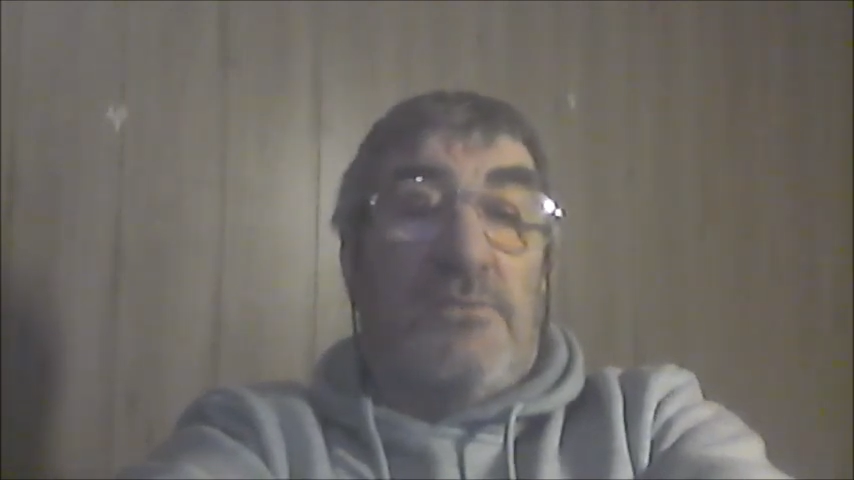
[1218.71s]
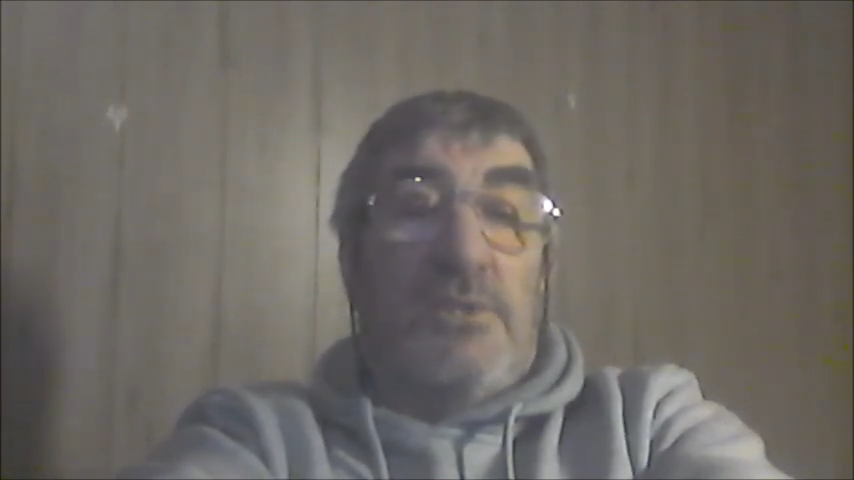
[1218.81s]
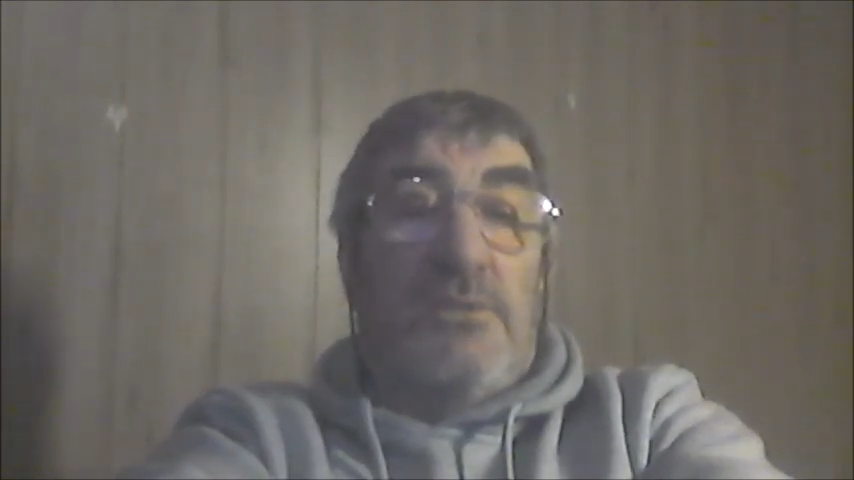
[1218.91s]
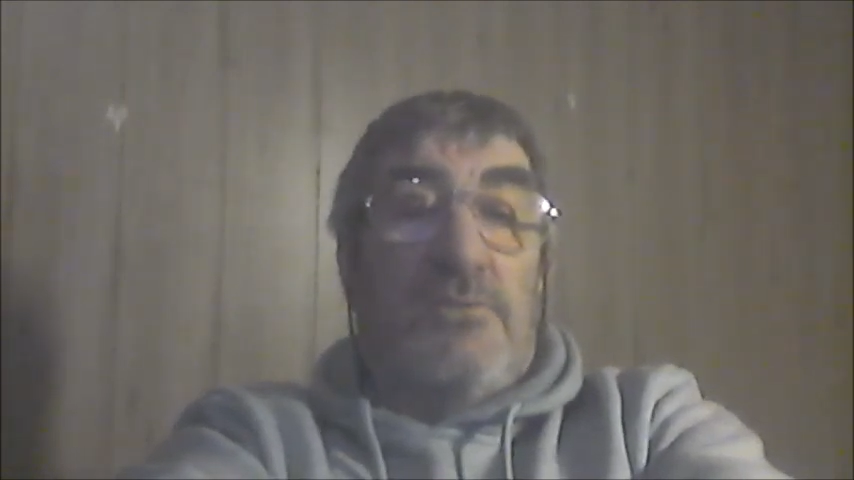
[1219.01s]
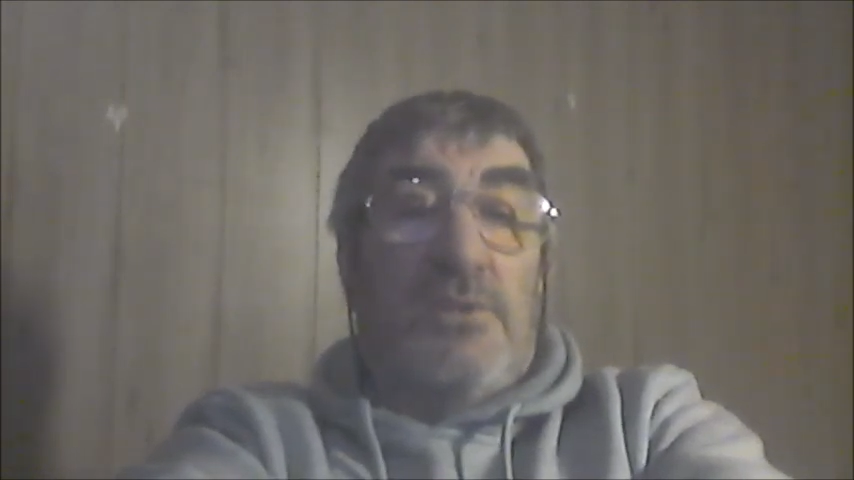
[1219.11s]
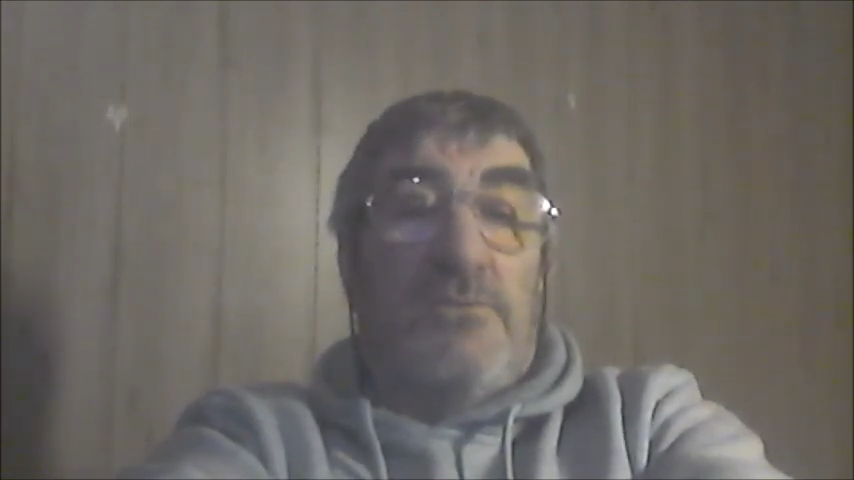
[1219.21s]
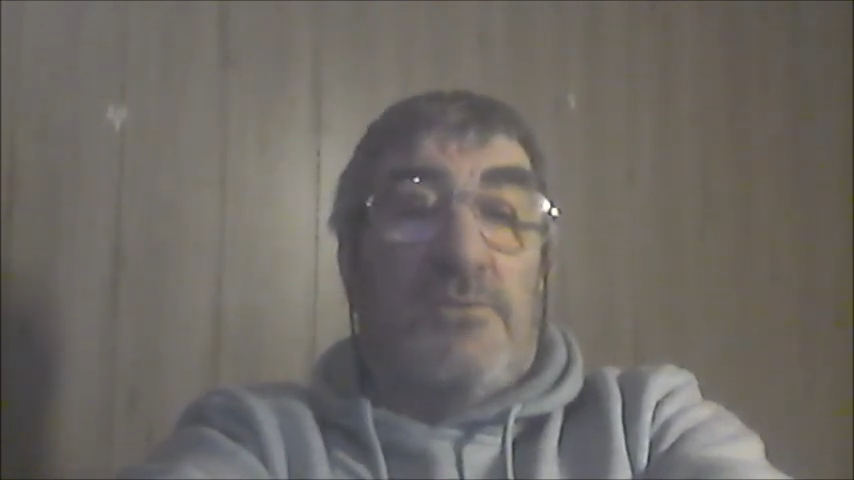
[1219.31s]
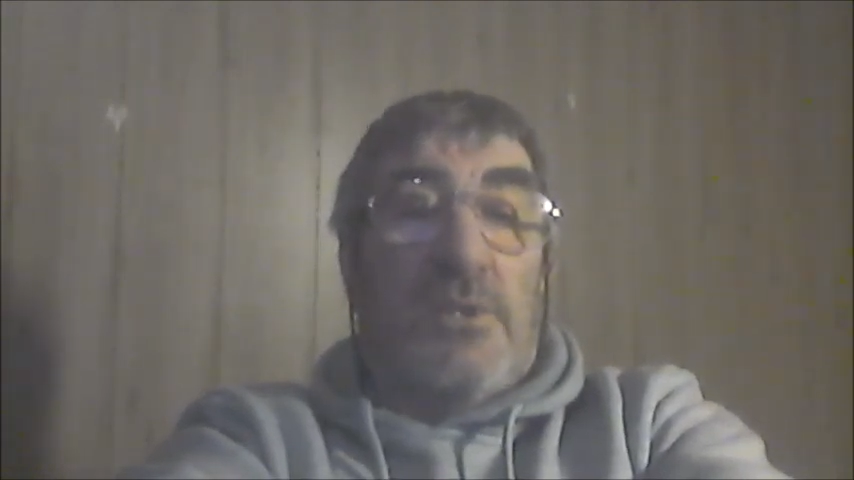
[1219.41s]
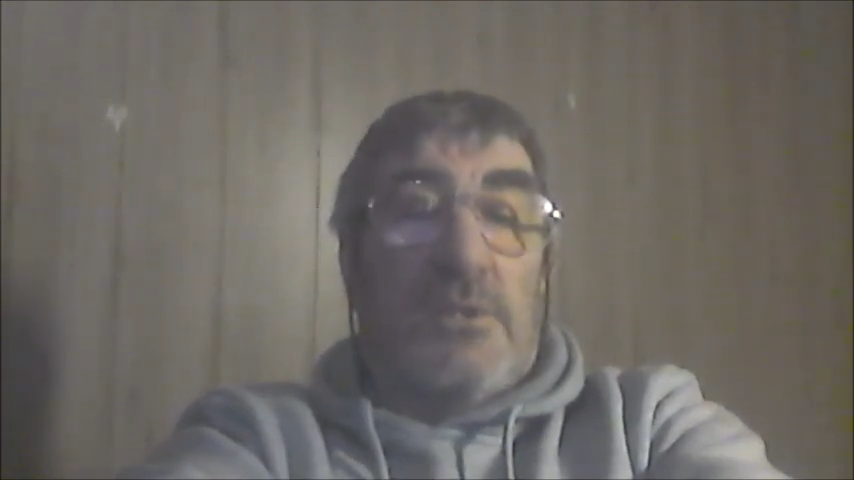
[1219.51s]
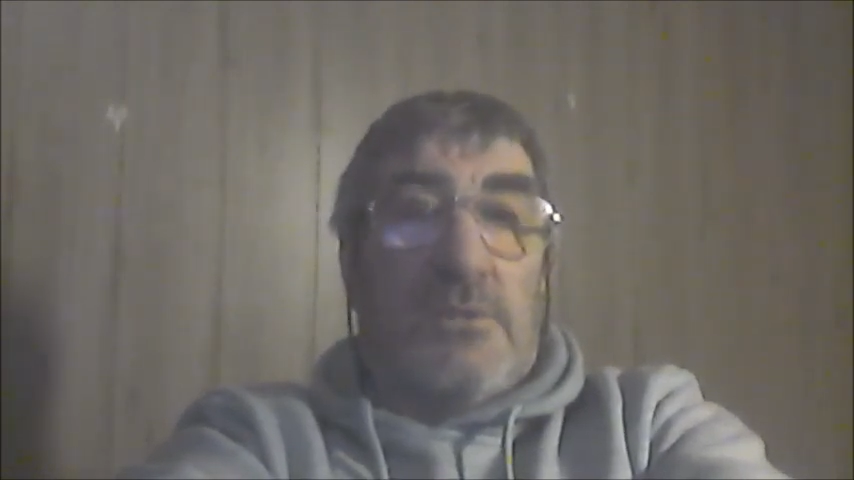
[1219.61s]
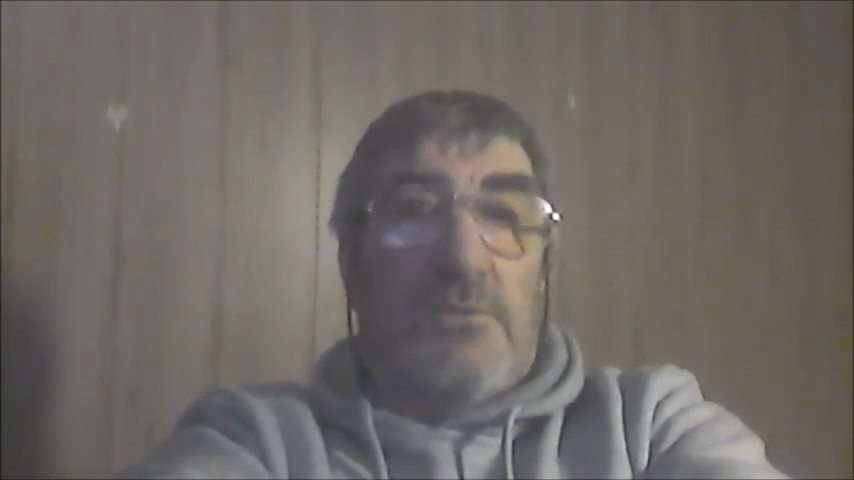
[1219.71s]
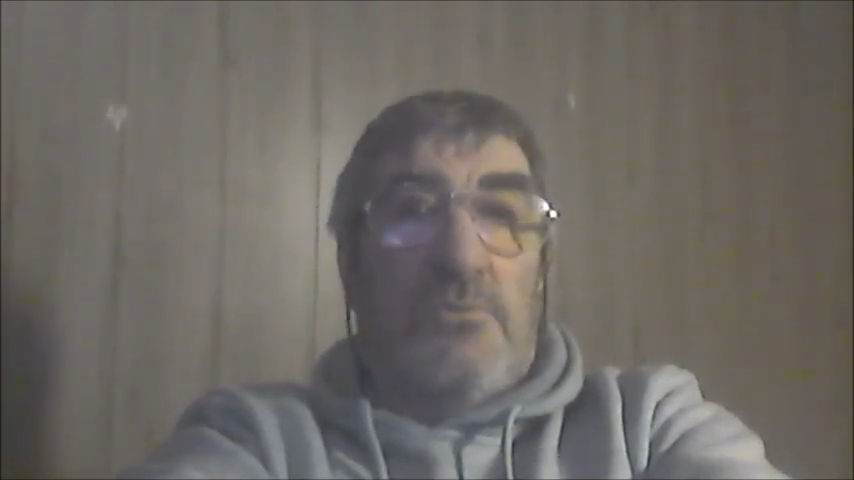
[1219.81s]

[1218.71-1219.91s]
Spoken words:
You've got to